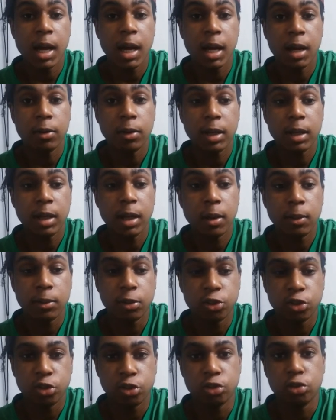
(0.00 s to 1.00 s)
And right
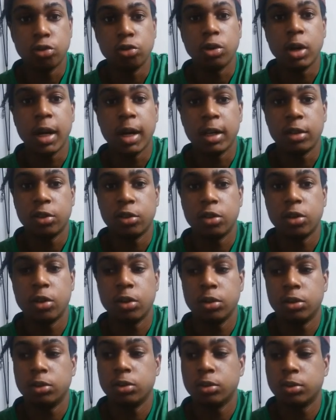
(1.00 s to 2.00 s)
now it's just dry,
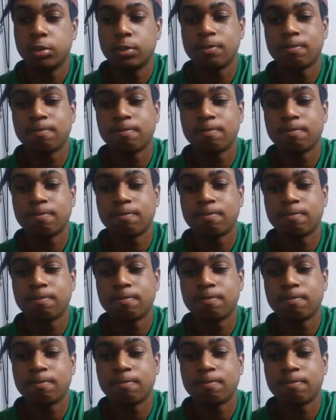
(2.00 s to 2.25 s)
so